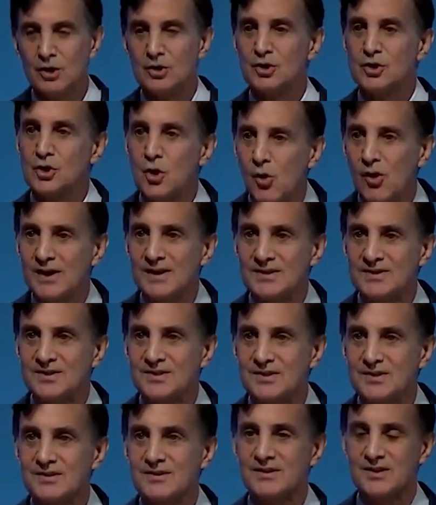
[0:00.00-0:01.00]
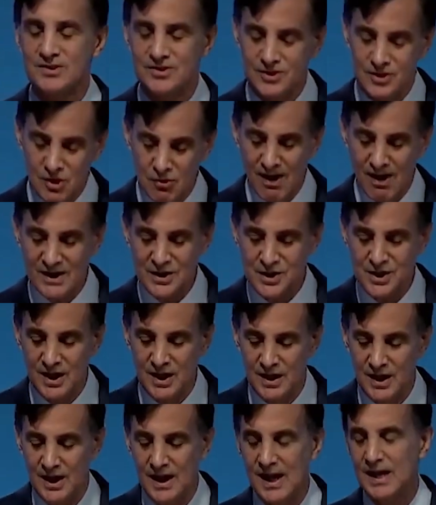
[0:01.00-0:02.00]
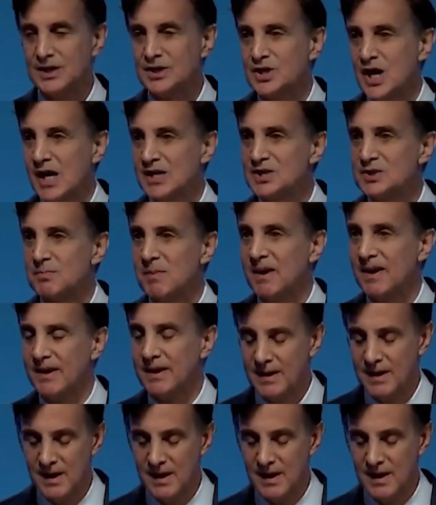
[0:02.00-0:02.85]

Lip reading: Choice, discretion, and judgment,